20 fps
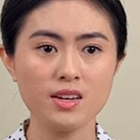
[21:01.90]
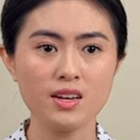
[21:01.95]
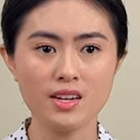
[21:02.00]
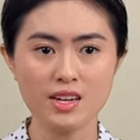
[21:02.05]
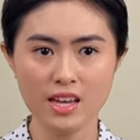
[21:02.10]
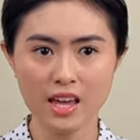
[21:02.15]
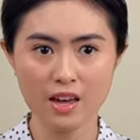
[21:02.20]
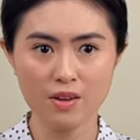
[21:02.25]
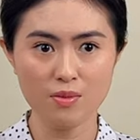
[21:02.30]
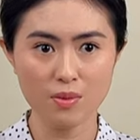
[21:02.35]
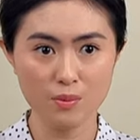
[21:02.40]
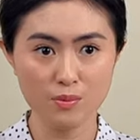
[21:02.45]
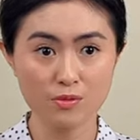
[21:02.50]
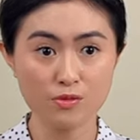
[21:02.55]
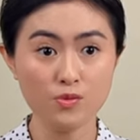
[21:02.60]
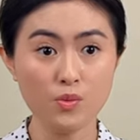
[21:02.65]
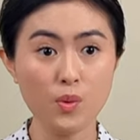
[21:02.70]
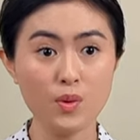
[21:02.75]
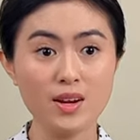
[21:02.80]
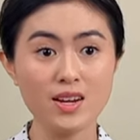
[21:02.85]
and gave them
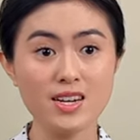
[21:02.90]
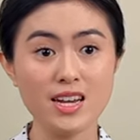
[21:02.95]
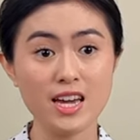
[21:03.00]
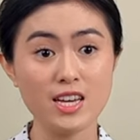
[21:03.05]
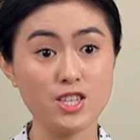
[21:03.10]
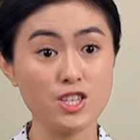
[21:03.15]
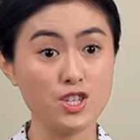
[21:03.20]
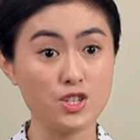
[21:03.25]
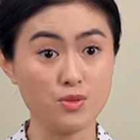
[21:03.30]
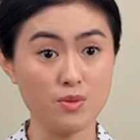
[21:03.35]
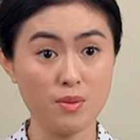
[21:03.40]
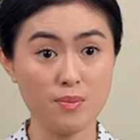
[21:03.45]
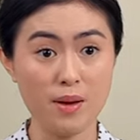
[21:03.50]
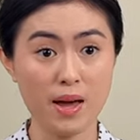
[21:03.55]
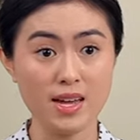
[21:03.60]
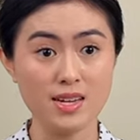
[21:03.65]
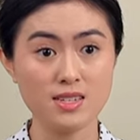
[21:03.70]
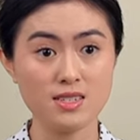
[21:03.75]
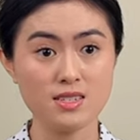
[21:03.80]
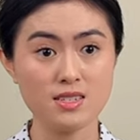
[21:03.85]
forty days to
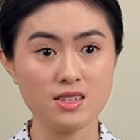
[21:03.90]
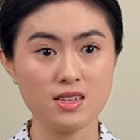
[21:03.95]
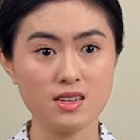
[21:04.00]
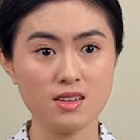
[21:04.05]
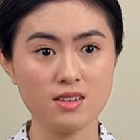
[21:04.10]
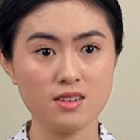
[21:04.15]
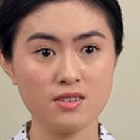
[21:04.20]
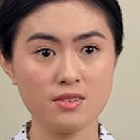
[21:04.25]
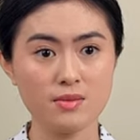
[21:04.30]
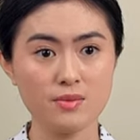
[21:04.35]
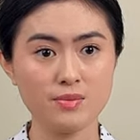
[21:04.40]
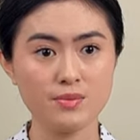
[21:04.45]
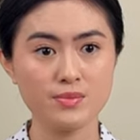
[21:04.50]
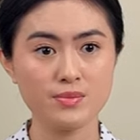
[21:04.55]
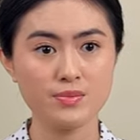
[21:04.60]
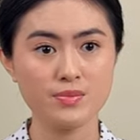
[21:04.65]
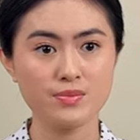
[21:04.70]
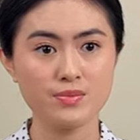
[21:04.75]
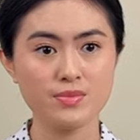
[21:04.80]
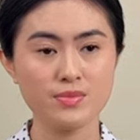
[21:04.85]
repent.
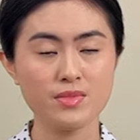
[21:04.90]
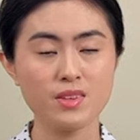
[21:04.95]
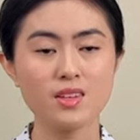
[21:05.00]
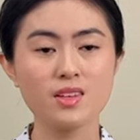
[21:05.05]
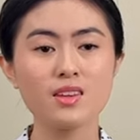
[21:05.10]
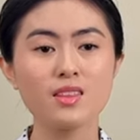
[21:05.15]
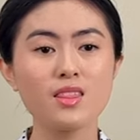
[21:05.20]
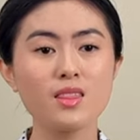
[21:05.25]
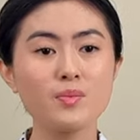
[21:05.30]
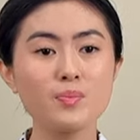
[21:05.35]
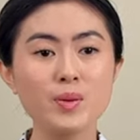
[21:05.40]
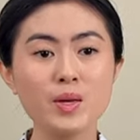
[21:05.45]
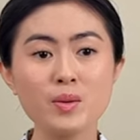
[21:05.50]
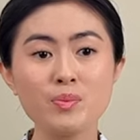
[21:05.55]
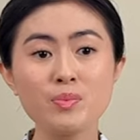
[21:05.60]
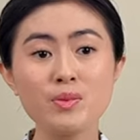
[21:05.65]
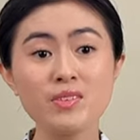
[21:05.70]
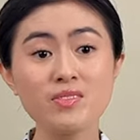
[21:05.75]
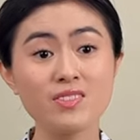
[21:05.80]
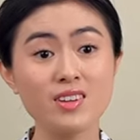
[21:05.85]
The
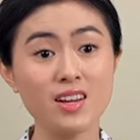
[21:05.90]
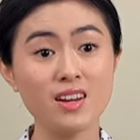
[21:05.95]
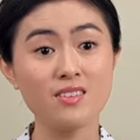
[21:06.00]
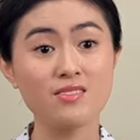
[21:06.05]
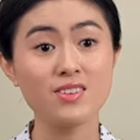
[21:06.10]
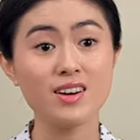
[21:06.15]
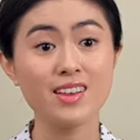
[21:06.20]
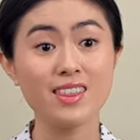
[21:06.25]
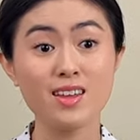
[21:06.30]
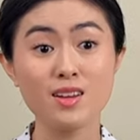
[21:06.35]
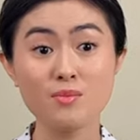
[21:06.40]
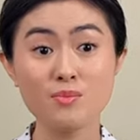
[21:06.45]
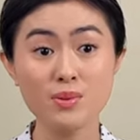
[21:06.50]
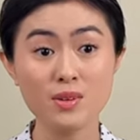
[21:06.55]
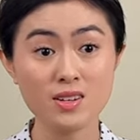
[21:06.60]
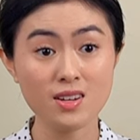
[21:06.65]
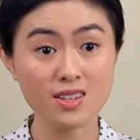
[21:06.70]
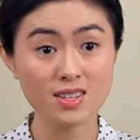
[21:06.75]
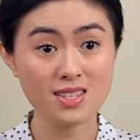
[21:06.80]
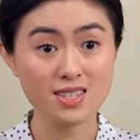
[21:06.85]
people of Nineveh then
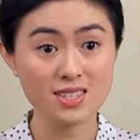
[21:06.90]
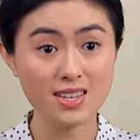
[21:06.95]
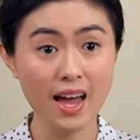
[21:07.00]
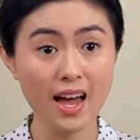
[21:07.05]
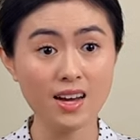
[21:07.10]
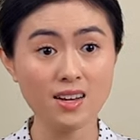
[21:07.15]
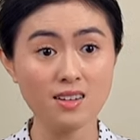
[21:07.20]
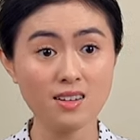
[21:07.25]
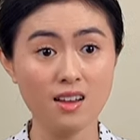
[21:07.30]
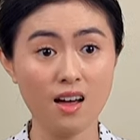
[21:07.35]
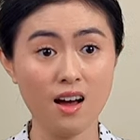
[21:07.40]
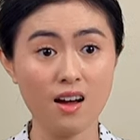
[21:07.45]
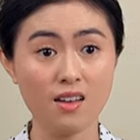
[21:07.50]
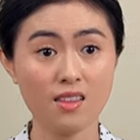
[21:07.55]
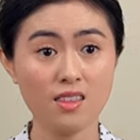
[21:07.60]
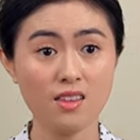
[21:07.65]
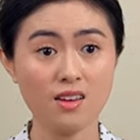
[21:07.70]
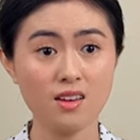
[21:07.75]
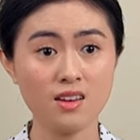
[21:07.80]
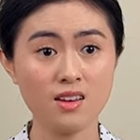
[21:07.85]
put on
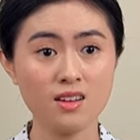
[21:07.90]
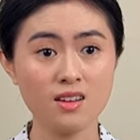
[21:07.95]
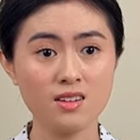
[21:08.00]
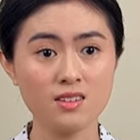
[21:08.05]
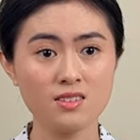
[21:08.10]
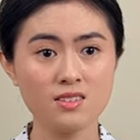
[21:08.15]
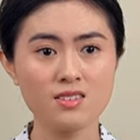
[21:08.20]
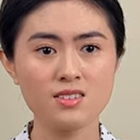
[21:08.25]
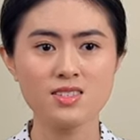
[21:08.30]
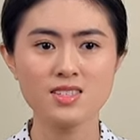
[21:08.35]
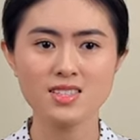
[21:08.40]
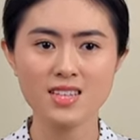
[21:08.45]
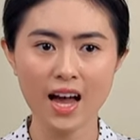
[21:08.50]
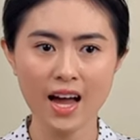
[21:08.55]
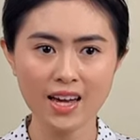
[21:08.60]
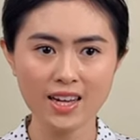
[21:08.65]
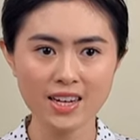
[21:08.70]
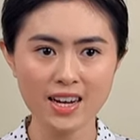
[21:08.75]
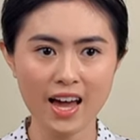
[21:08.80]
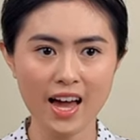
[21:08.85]
sackcloth,
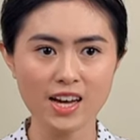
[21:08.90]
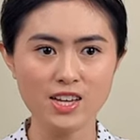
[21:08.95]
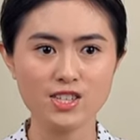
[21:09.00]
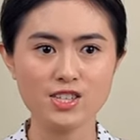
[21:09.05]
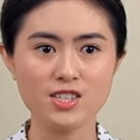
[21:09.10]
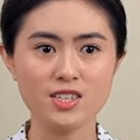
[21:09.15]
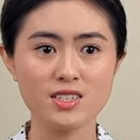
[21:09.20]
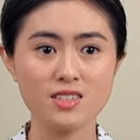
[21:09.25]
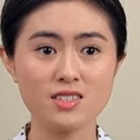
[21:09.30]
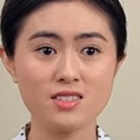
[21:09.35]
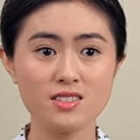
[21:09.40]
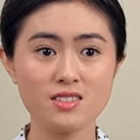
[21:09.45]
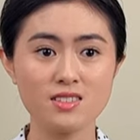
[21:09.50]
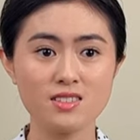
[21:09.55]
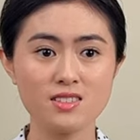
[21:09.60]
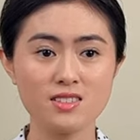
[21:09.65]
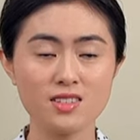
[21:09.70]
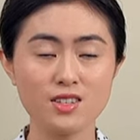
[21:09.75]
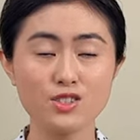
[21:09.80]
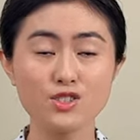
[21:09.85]
sat in ashes,
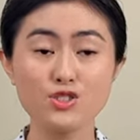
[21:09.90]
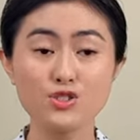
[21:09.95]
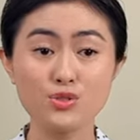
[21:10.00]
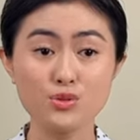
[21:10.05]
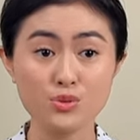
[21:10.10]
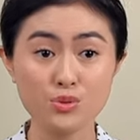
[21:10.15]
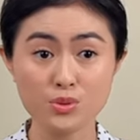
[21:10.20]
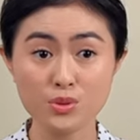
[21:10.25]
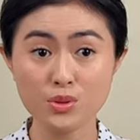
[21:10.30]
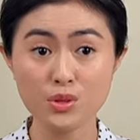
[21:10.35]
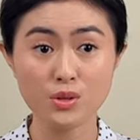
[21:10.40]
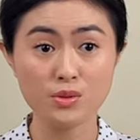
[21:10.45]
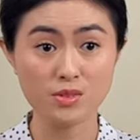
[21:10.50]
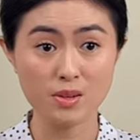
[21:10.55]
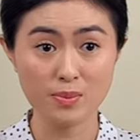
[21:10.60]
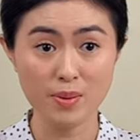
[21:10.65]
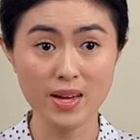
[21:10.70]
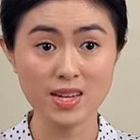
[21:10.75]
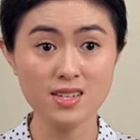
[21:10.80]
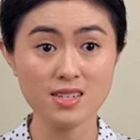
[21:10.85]
and truly
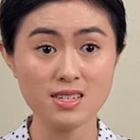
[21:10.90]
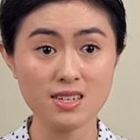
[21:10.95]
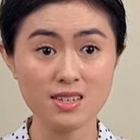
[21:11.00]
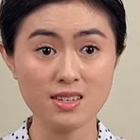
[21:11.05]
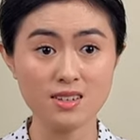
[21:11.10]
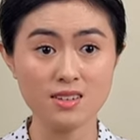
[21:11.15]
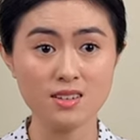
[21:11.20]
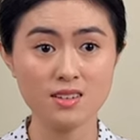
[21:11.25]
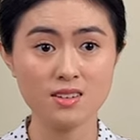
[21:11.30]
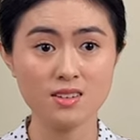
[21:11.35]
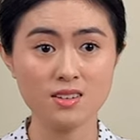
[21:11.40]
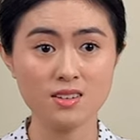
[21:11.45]
repented.